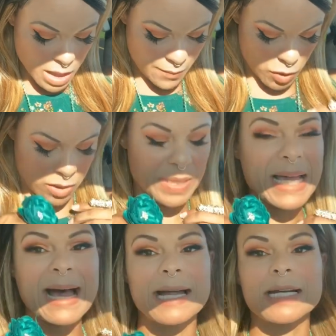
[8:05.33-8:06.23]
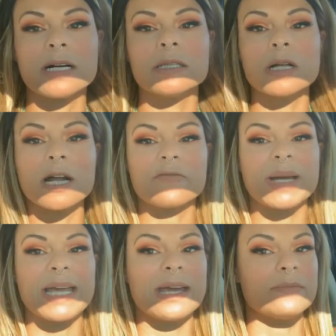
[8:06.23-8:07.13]
I'm going to be adding a lot of
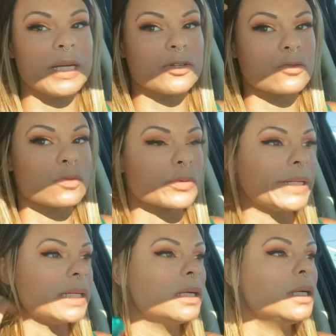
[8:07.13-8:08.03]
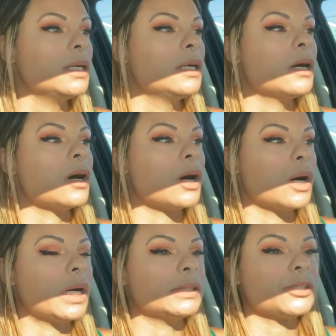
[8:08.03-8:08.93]
my handmade jewelry
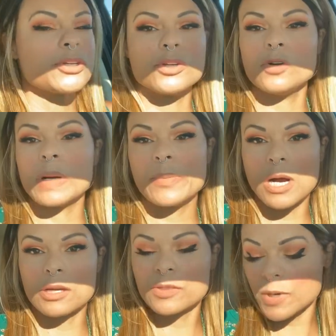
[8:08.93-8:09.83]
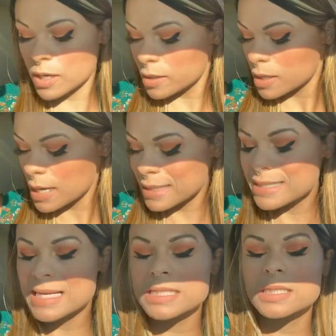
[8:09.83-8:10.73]
onto my Poshmark. I
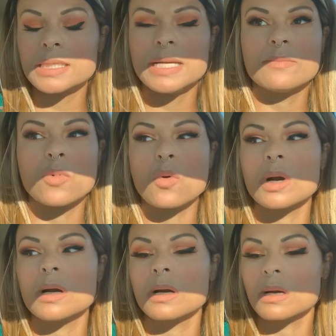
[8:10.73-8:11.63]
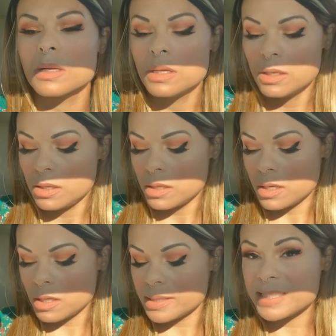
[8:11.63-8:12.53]
tend to lean more
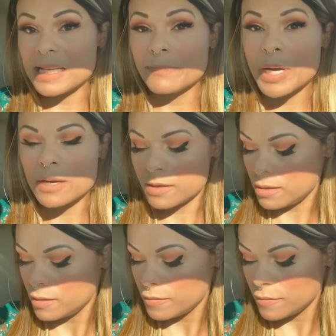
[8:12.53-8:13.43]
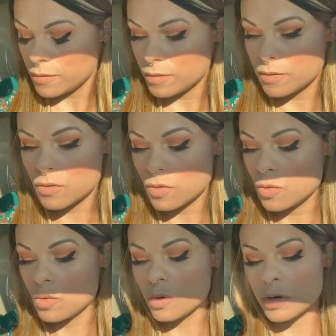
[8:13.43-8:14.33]
steampunk
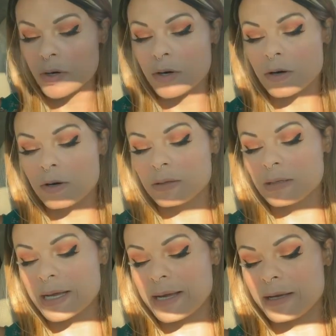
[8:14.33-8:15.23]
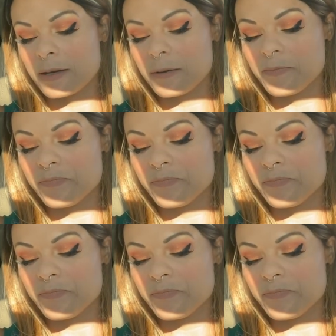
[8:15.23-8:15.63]
or like,